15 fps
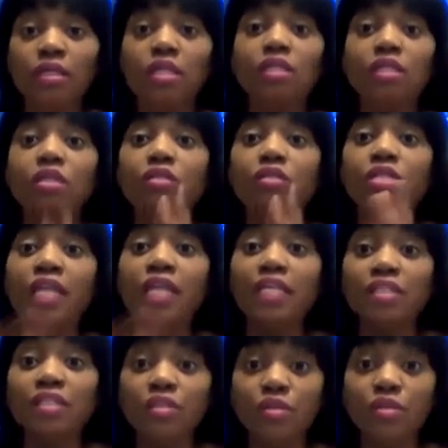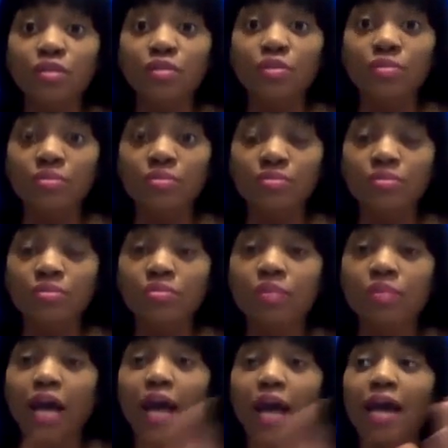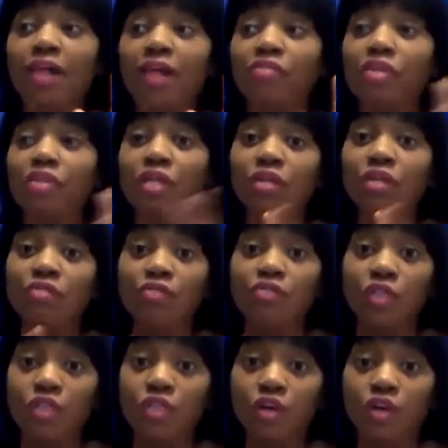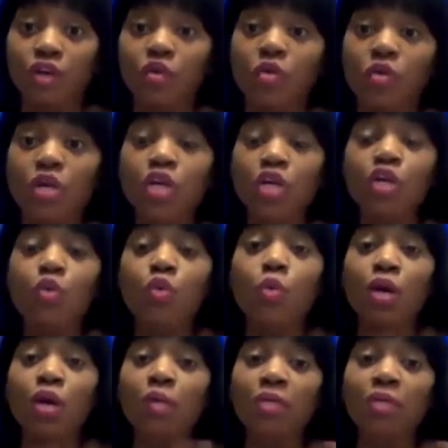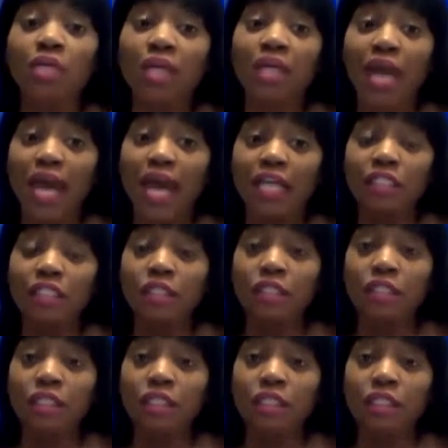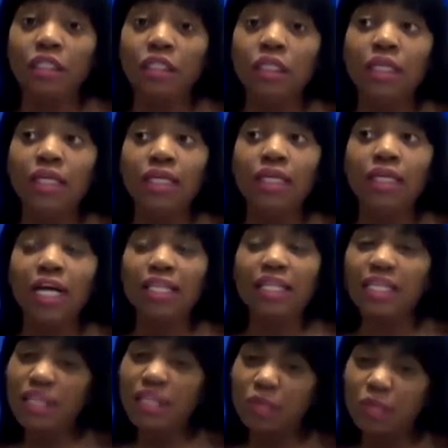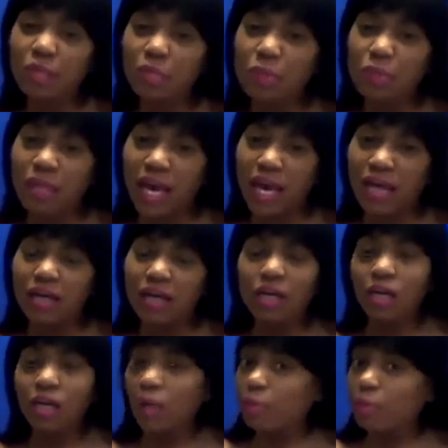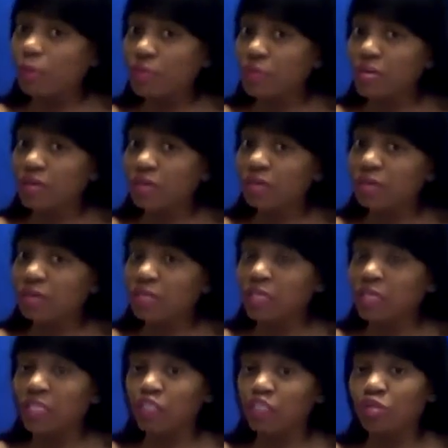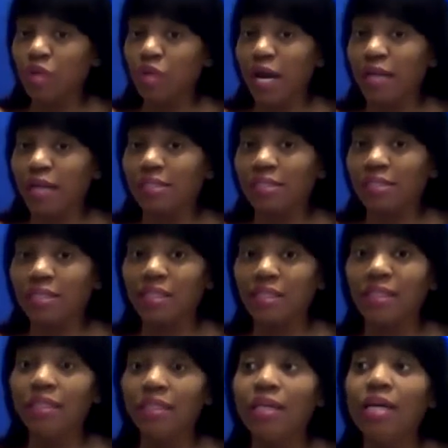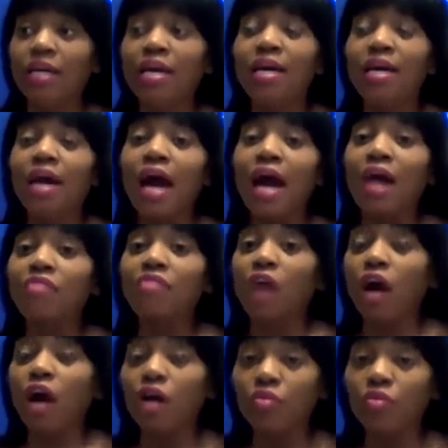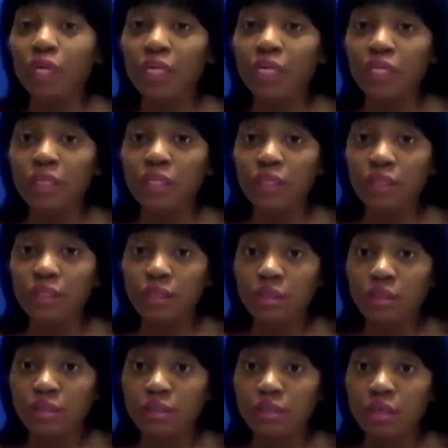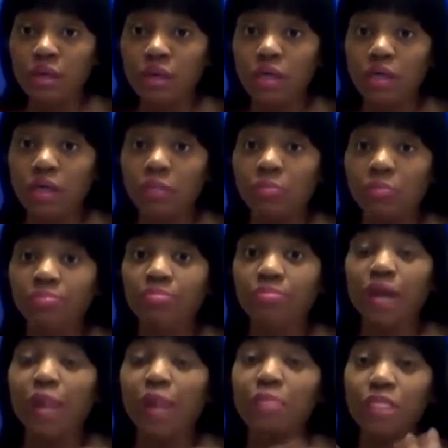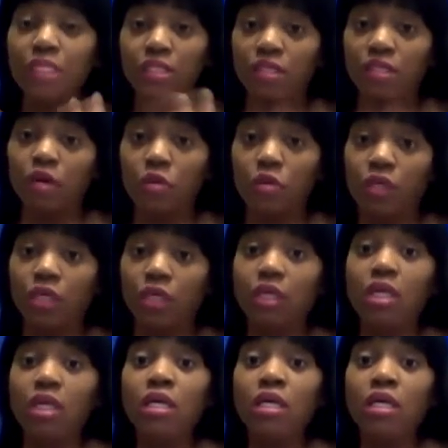So stay tuned. I have another video where I'm gonna actually, I think I'm gonna apply a couple nails and let you guys see. I've already I've been soaking.